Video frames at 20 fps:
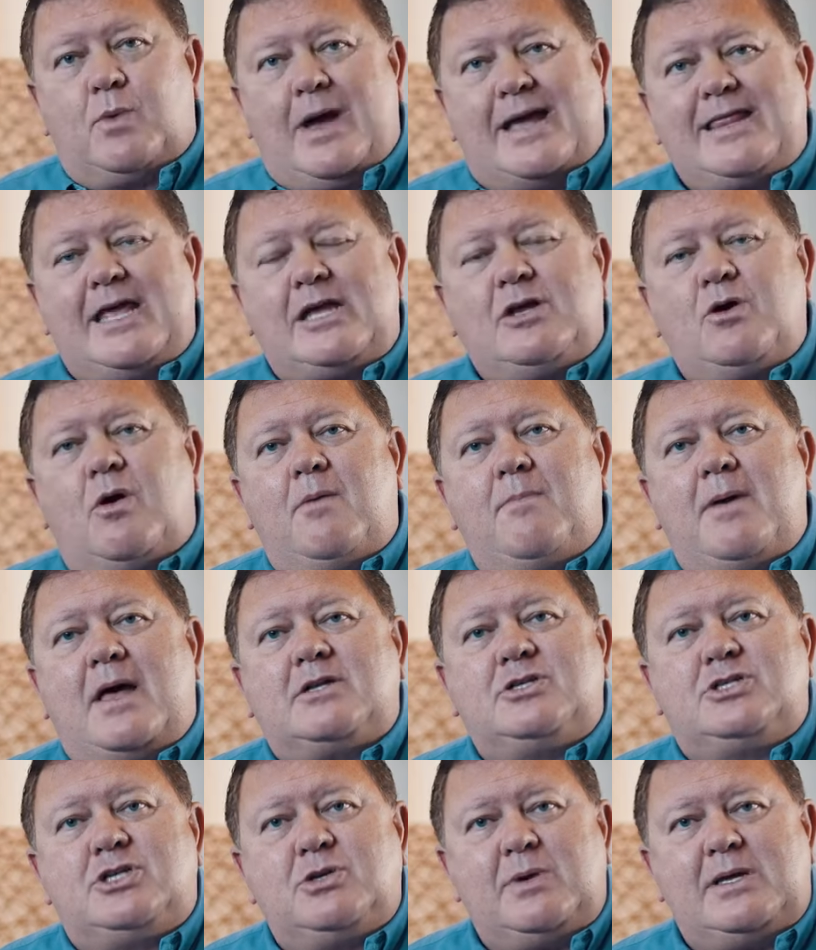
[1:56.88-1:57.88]
way they go
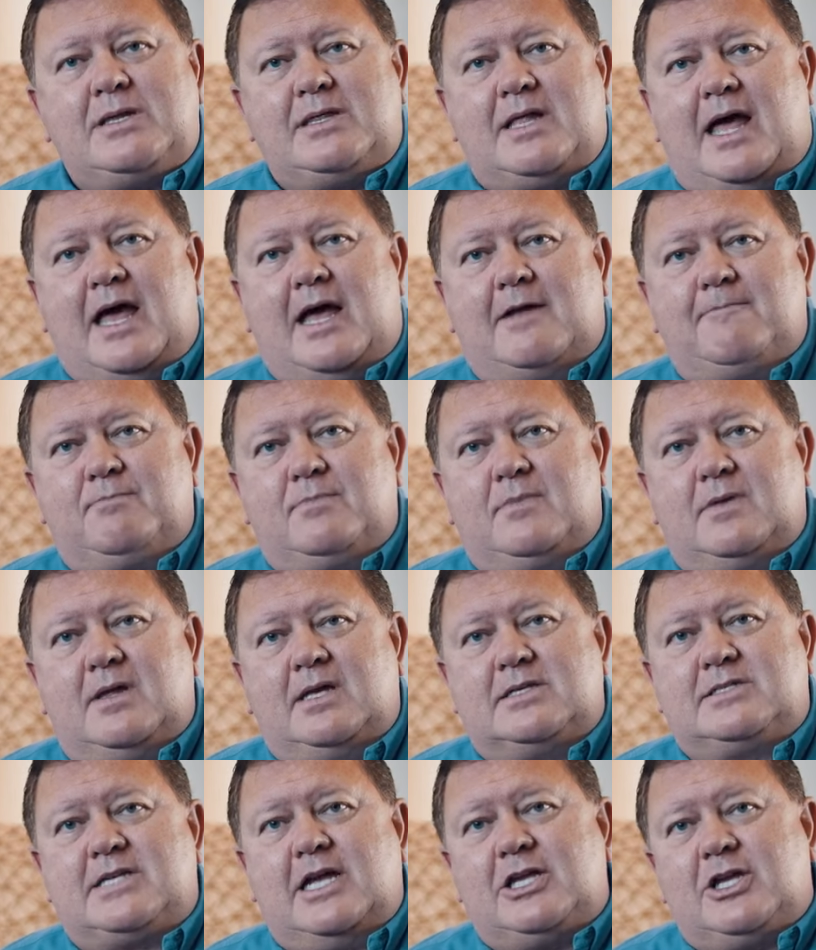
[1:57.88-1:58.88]
about doing that
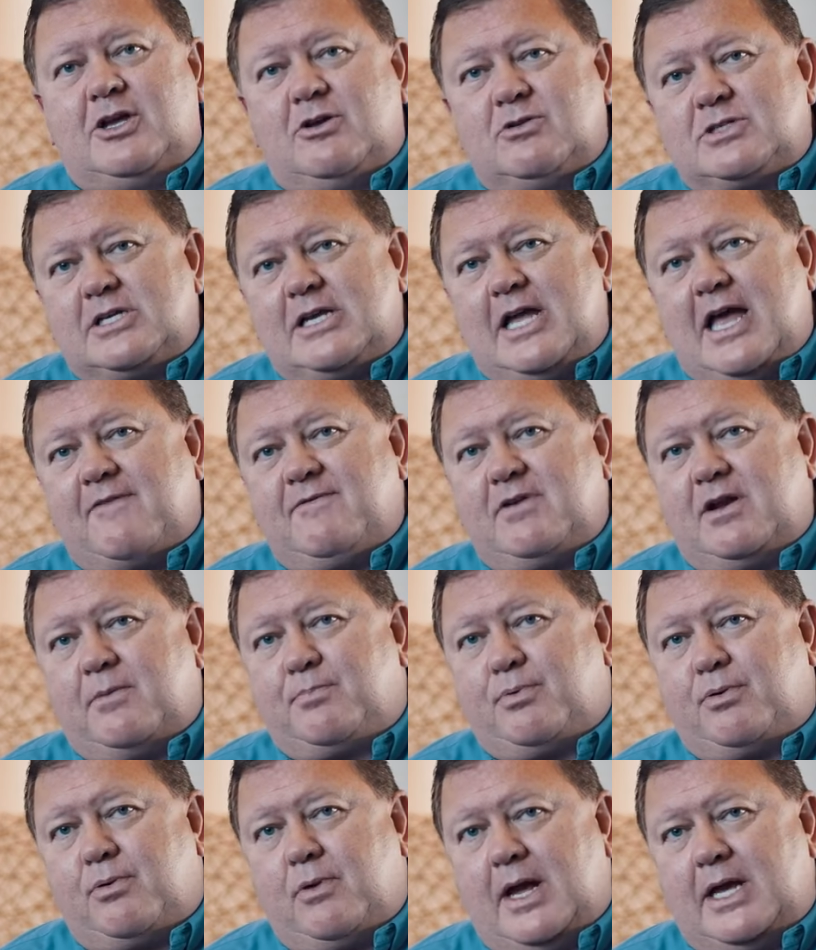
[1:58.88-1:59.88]
is they usually have an
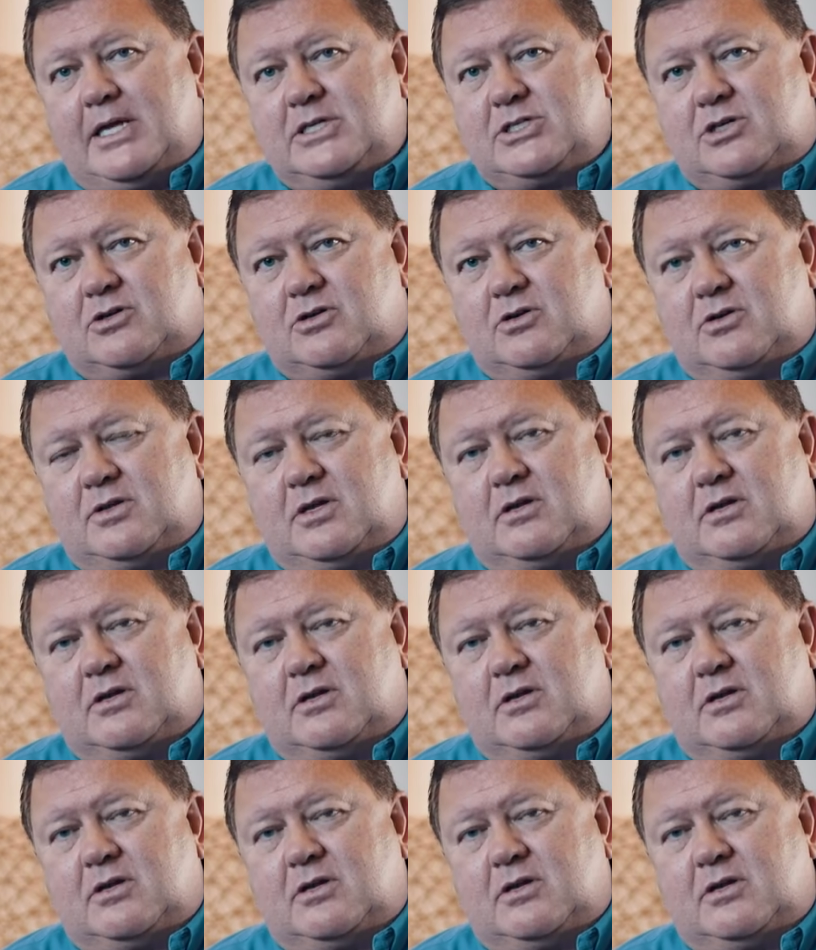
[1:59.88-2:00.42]
appraiser.